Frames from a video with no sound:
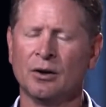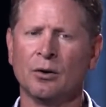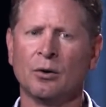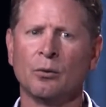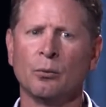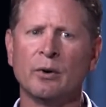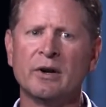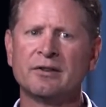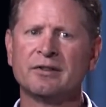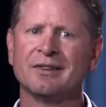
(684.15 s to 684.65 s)

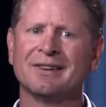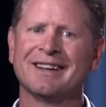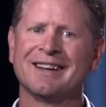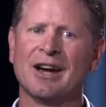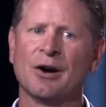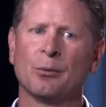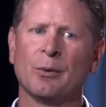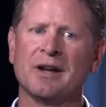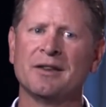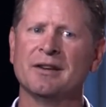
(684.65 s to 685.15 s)
Recently, I
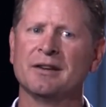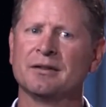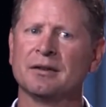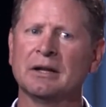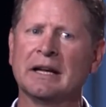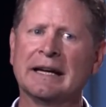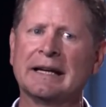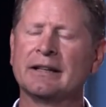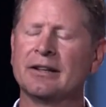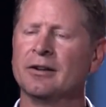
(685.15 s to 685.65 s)
read this
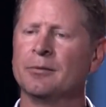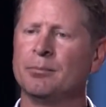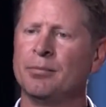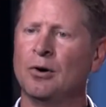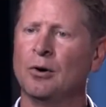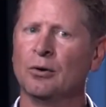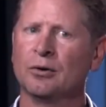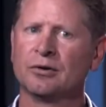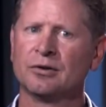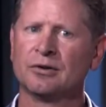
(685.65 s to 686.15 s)
LinkedIn
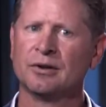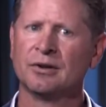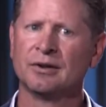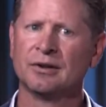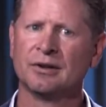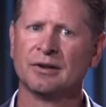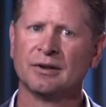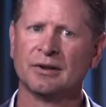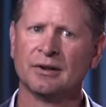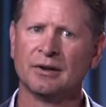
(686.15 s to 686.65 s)
post
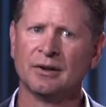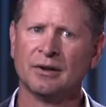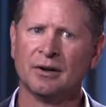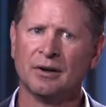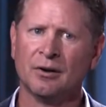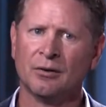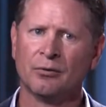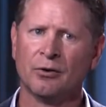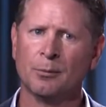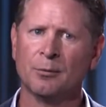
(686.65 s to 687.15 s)

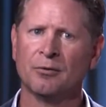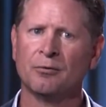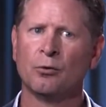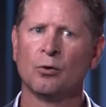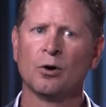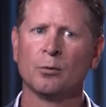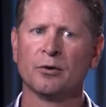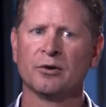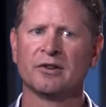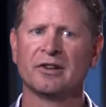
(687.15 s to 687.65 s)
from a
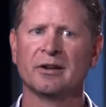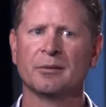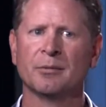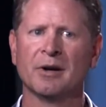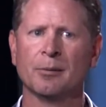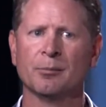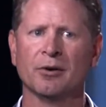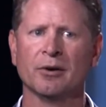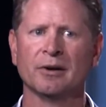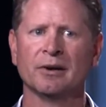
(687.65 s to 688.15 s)
former team
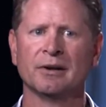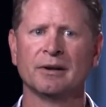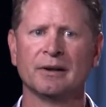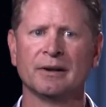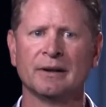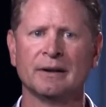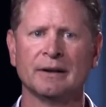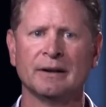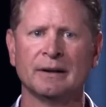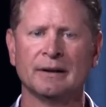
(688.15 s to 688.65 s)
member.
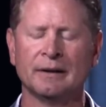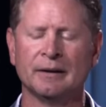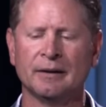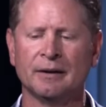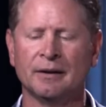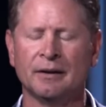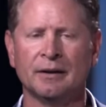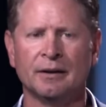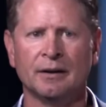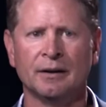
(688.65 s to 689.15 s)

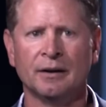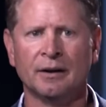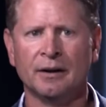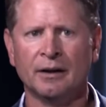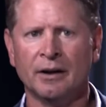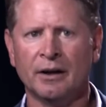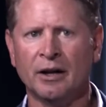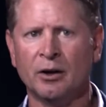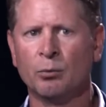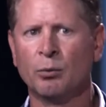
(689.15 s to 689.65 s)

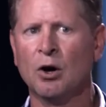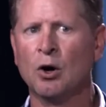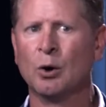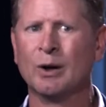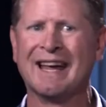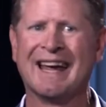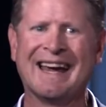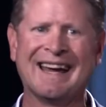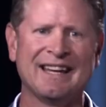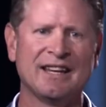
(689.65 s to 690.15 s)
He wrote,
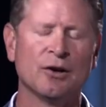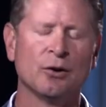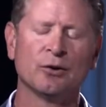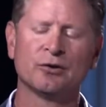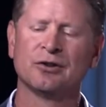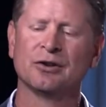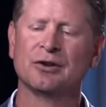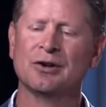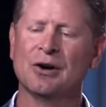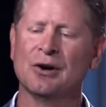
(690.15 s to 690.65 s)
8 years
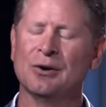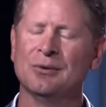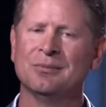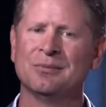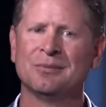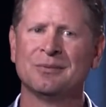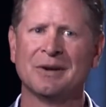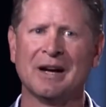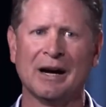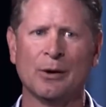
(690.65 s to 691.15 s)
ago,
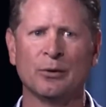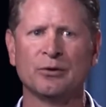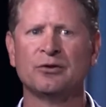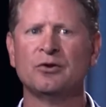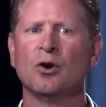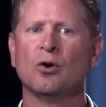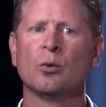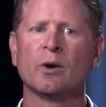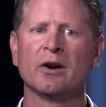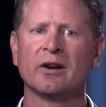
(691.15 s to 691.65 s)
I was
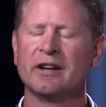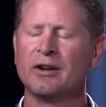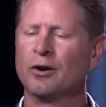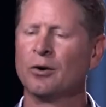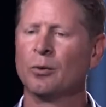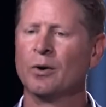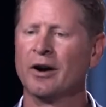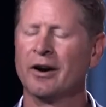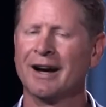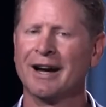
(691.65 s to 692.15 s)
nowhere near
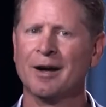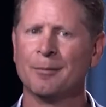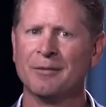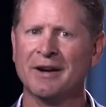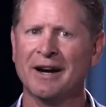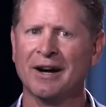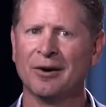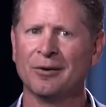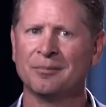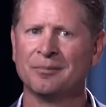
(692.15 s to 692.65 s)
where I am
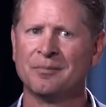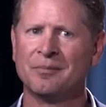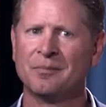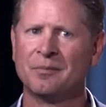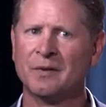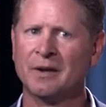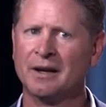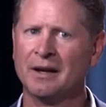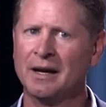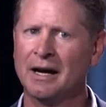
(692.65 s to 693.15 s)
now.
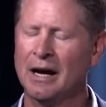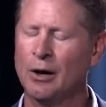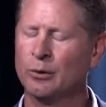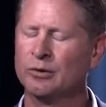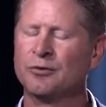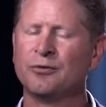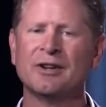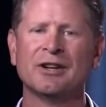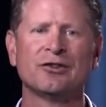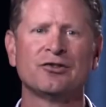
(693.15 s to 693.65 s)
I was
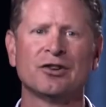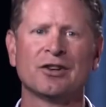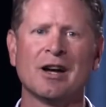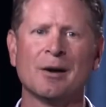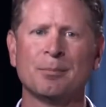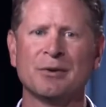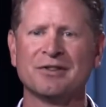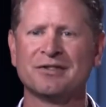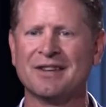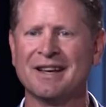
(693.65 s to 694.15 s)
finishing
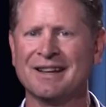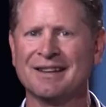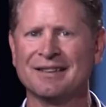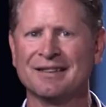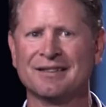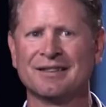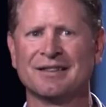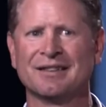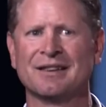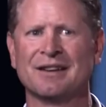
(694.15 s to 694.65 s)
up a
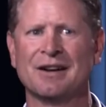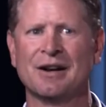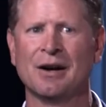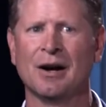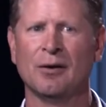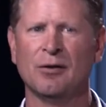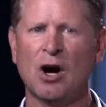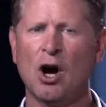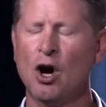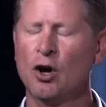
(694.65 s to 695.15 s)
sentence
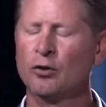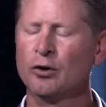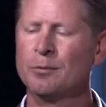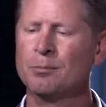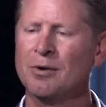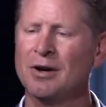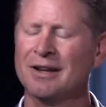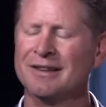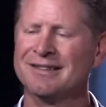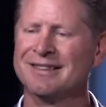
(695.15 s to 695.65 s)
of 100
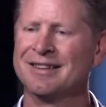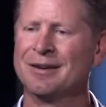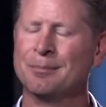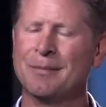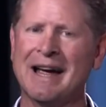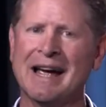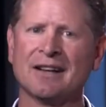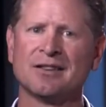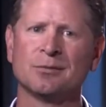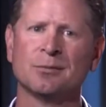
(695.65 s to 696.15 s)
months in a
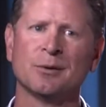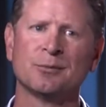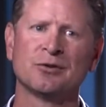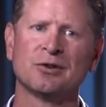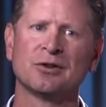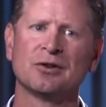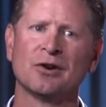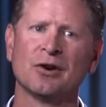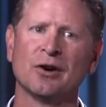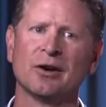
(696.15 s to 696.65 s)
maximum
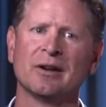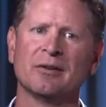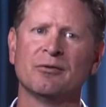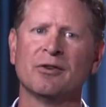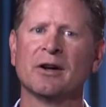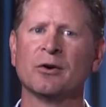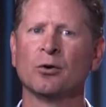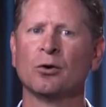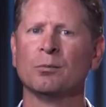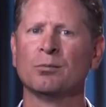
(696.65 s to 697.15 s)
security
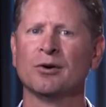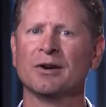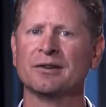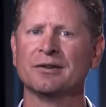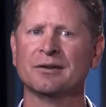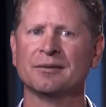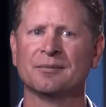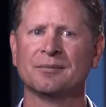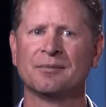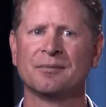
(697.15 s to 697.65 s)
federal prison.